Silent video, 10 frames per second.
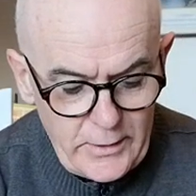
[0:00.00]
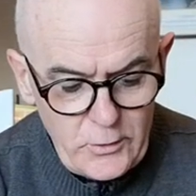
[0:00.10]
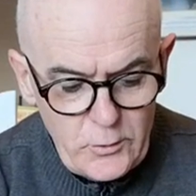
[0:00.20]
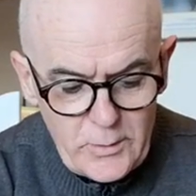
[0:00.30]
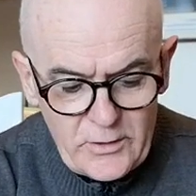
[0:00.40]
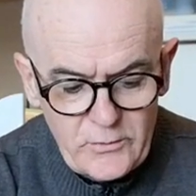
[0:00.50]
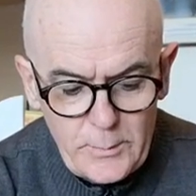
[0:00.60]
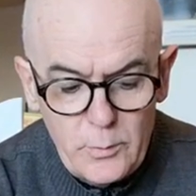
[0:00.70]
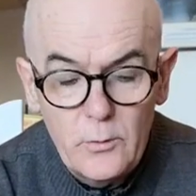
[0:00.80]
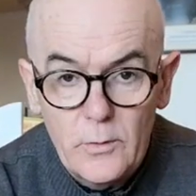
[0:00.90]
and you do
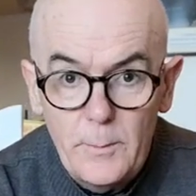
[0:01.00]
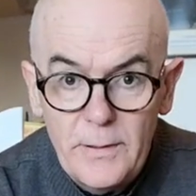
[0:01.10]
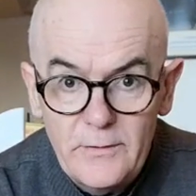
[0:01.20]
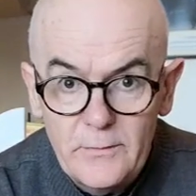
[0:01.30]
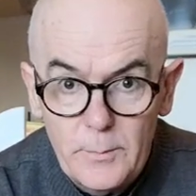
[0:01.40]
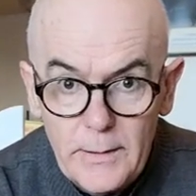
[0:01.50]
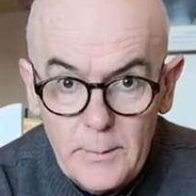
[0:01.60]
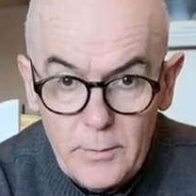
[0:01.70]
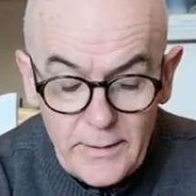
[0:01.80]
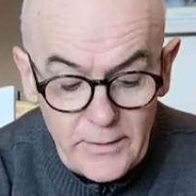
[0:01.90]
actually put a piece of
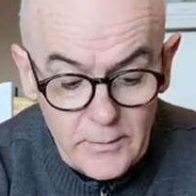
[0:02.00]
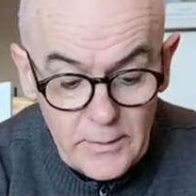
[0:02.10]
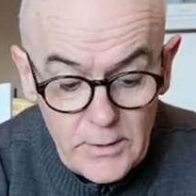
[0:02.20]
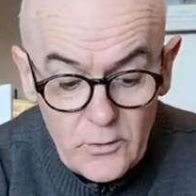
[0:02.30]
paper in here